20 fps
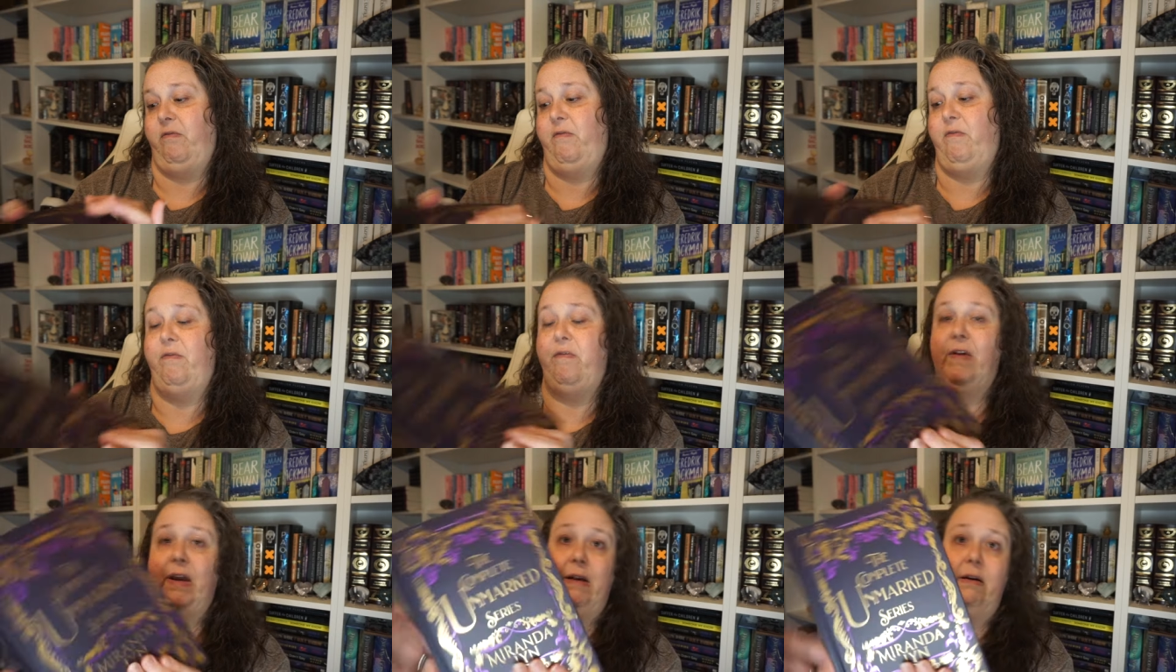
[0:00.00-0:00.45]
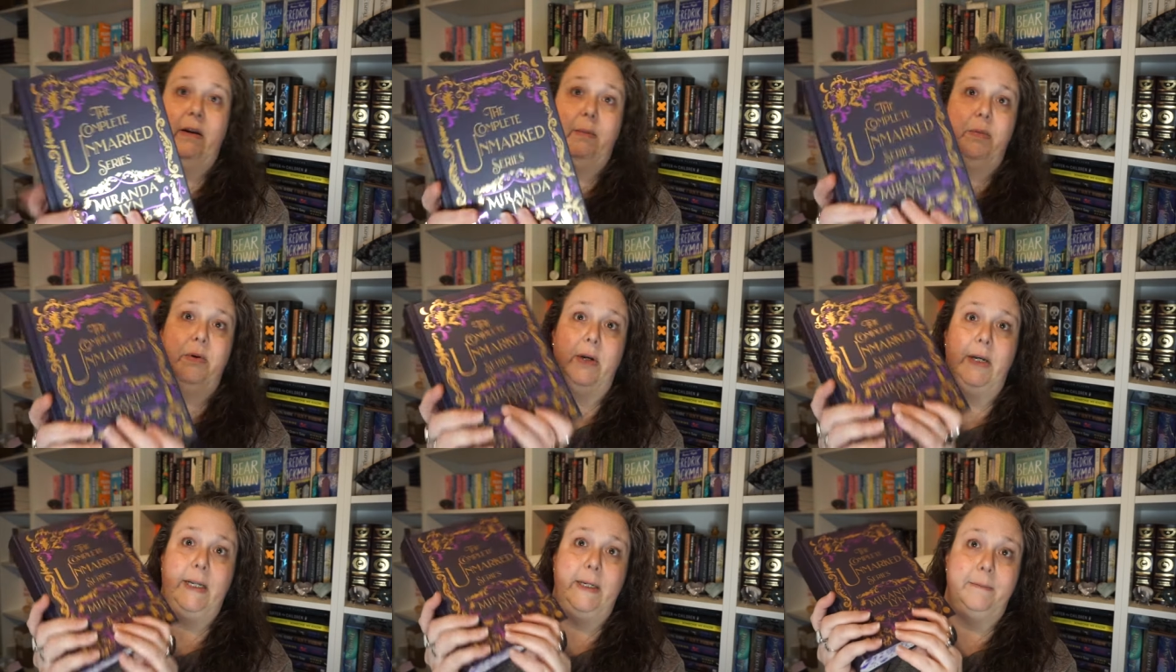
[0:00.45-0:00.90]
Very
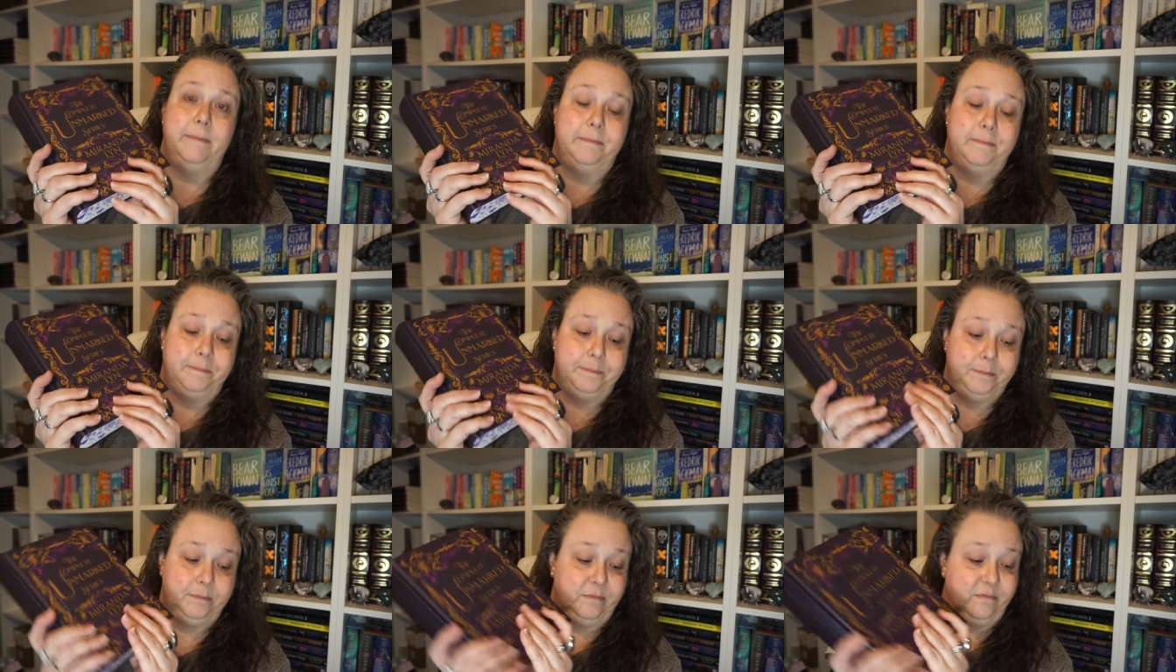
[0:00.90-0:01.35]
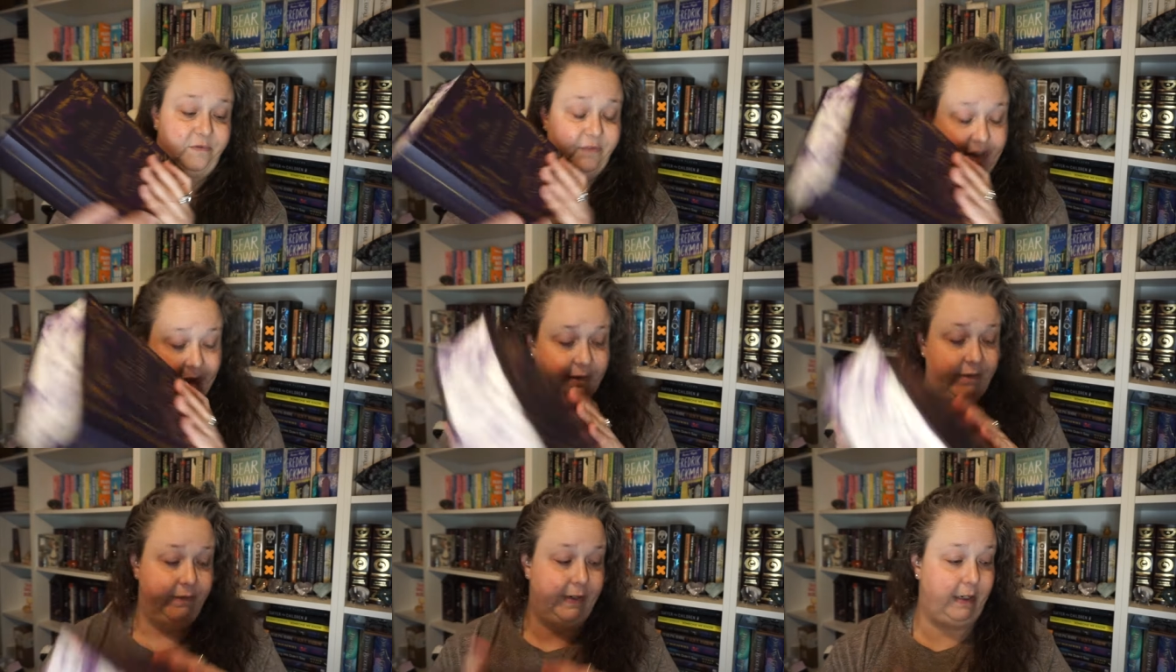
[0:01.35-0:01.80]
pretty.
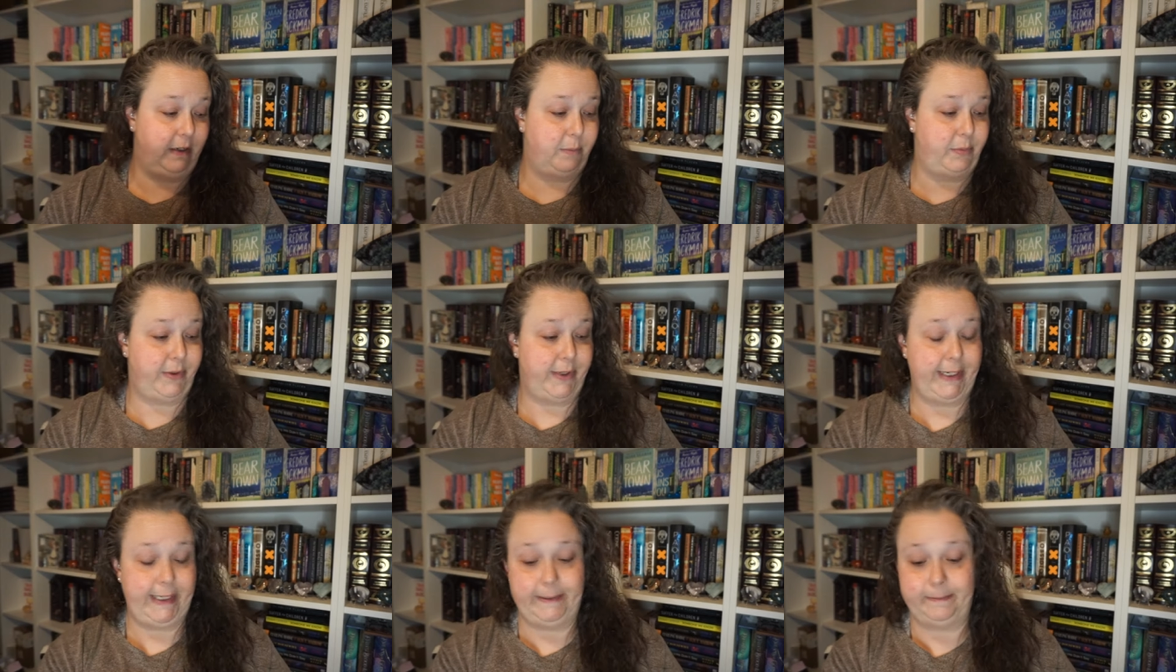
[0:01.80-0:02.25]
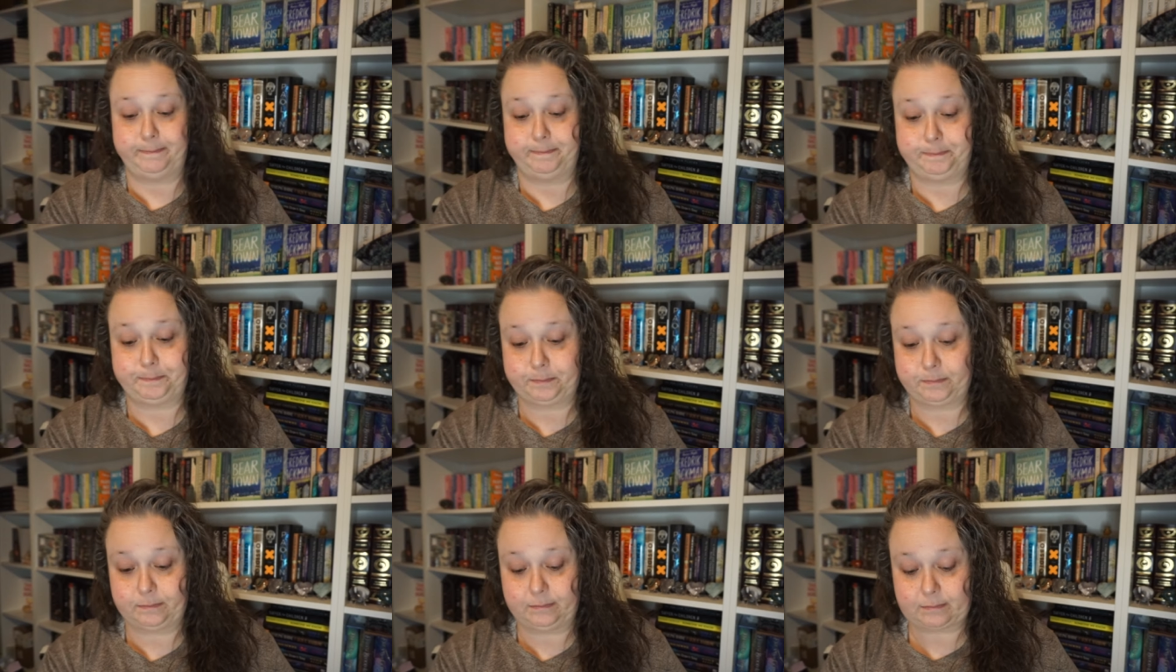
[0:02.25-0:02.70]
Very, very pretty.
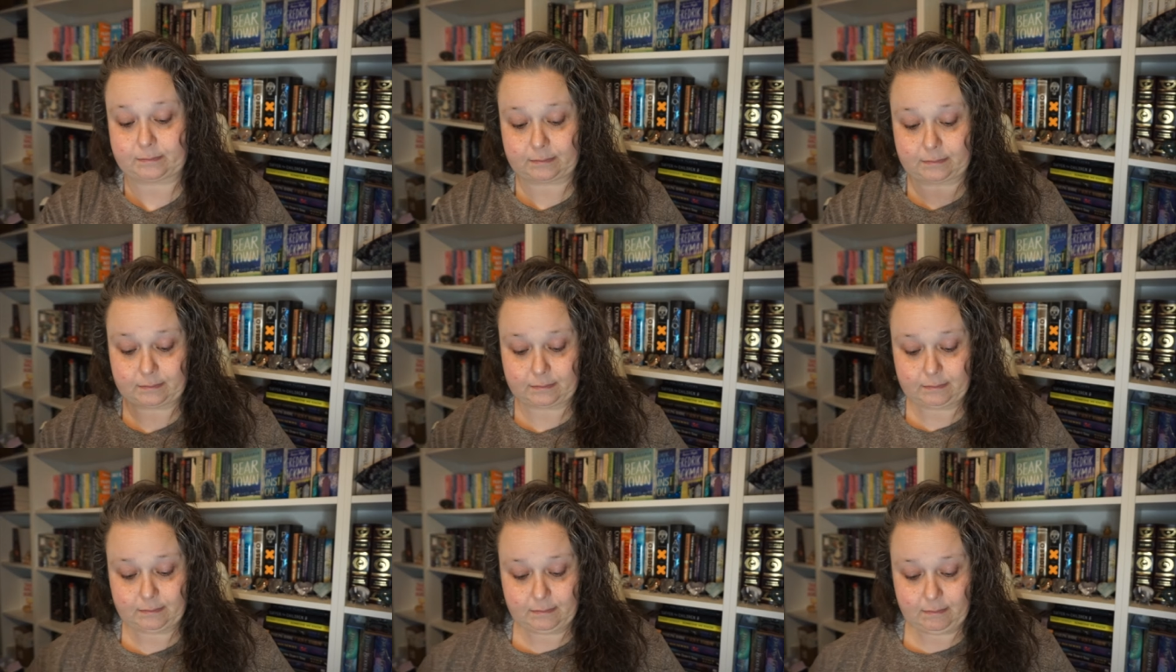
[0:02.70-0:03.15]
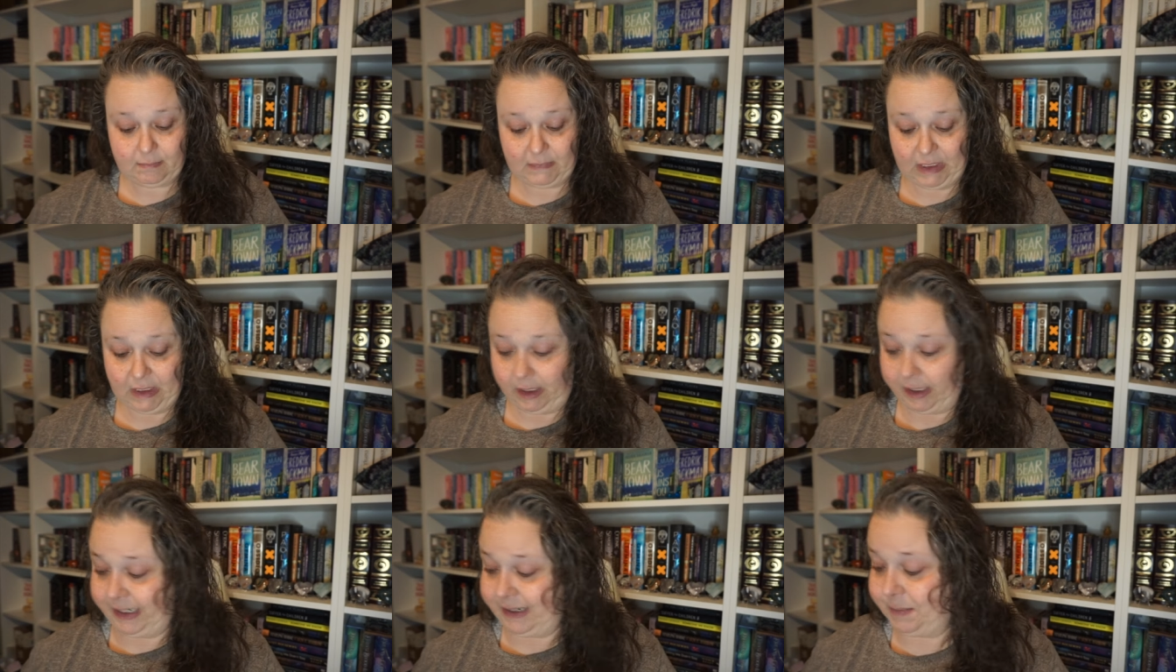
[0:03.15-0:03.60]

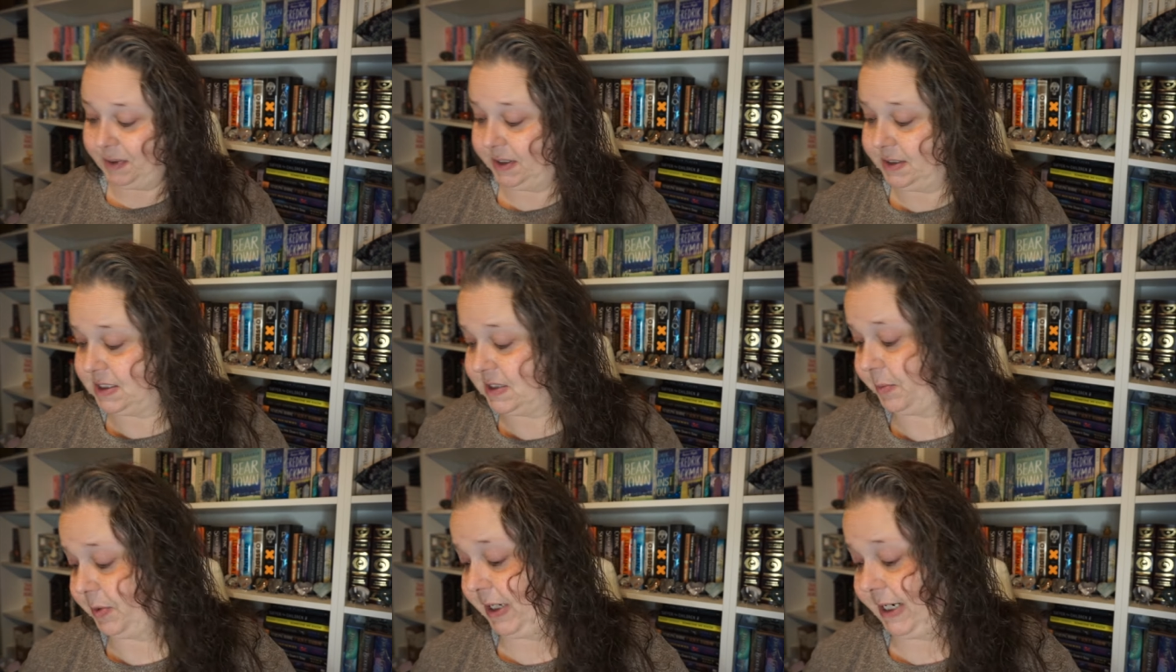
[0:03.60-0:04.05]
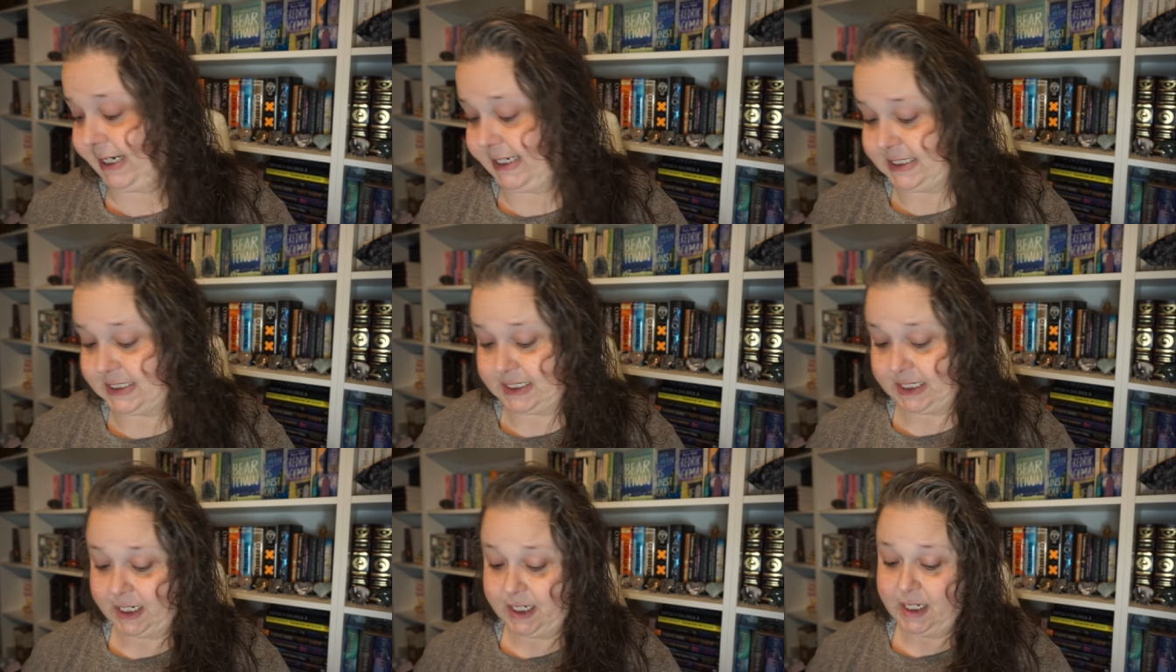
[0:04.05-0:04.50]
I am
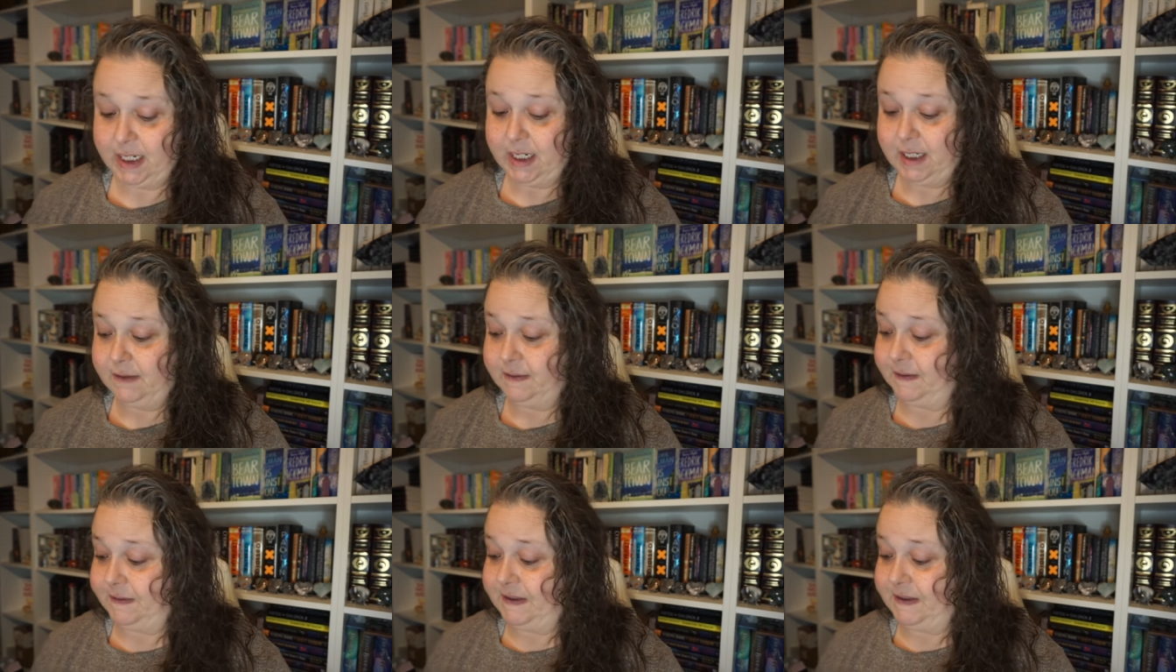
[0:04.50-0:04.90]
unsurprised that